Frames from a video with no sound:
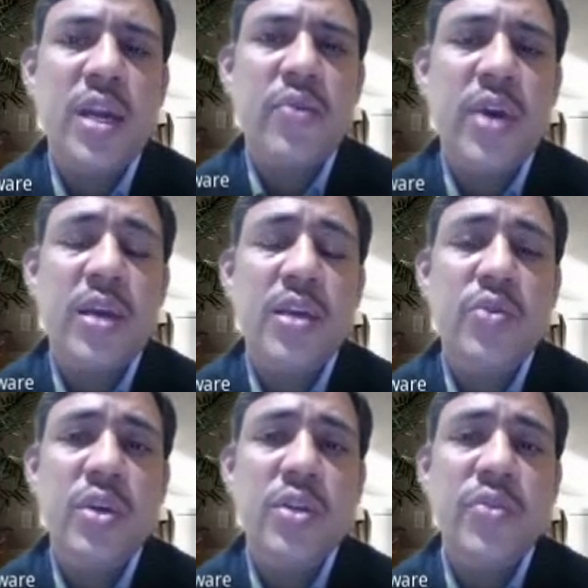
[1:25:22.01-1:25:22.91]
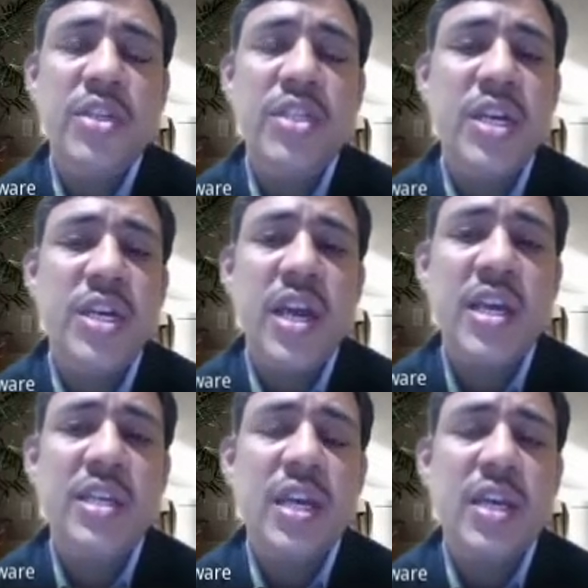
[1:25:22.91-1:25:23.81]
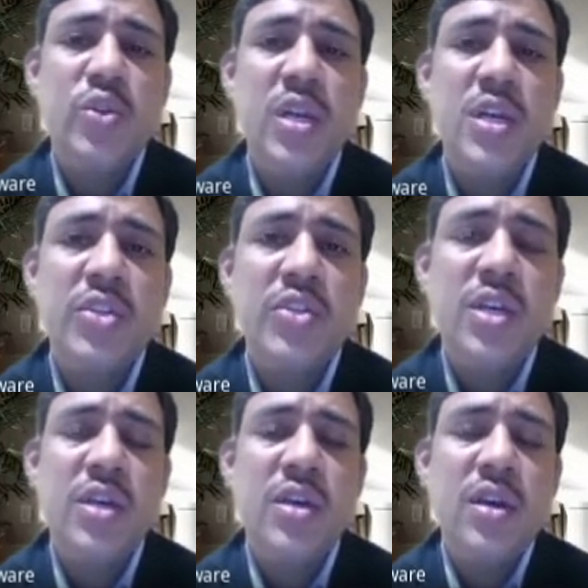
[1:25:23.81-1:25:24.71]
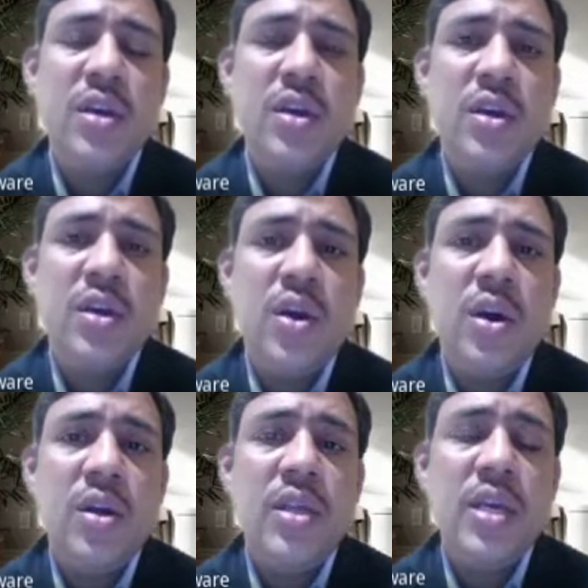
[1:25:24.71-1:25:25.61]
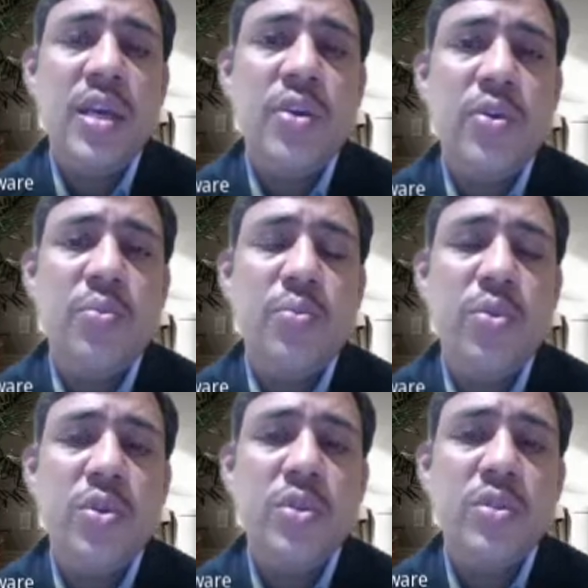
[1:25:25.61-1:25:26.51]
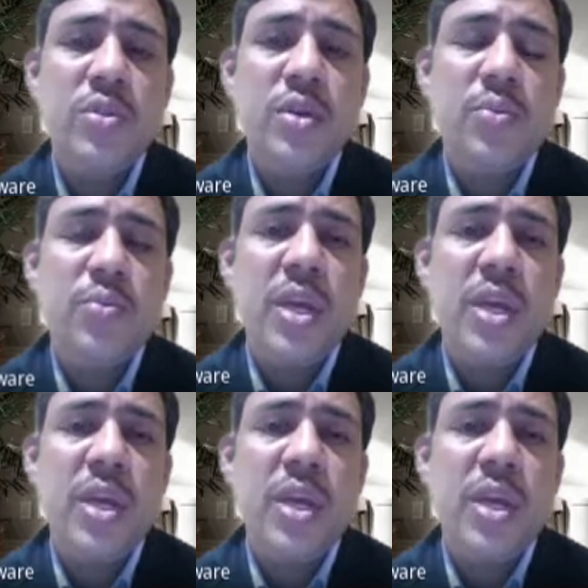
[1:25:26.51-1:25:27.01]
Why even VJTI is actually testing all the most many